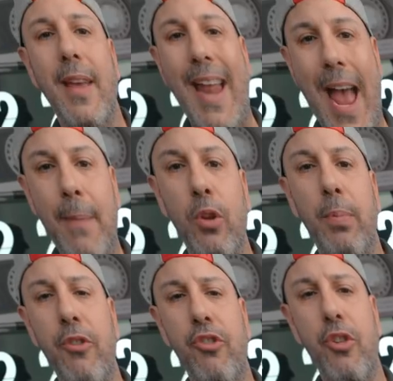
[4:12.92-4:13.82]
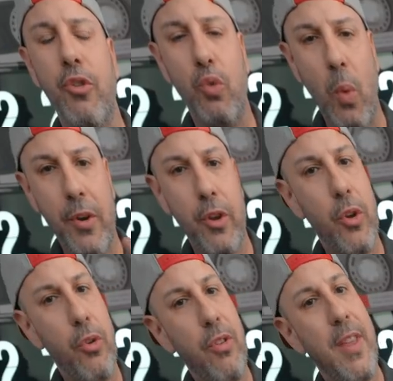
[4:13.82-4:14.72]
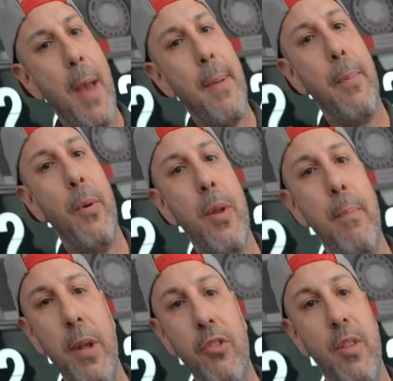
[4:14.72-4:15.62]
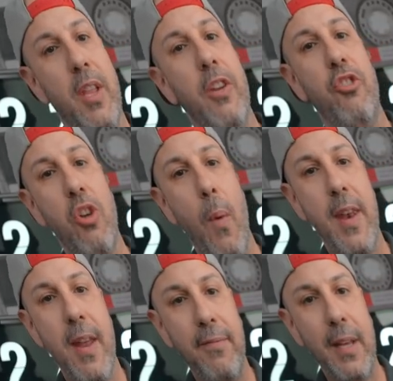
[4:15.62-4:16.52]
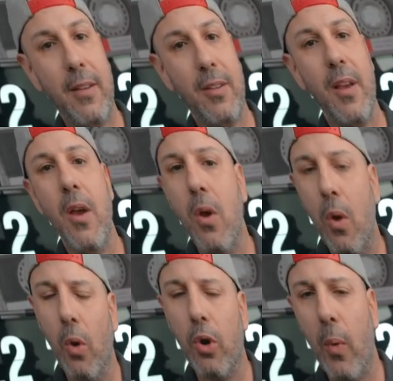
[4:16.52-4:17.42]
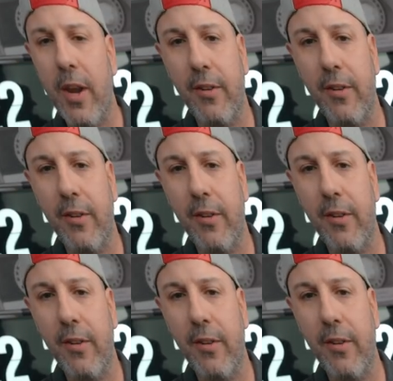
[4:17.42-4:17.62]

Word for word: an absolute pleasure to use whether you're using the iPad Pro to binge the latest show on Netflix or to write your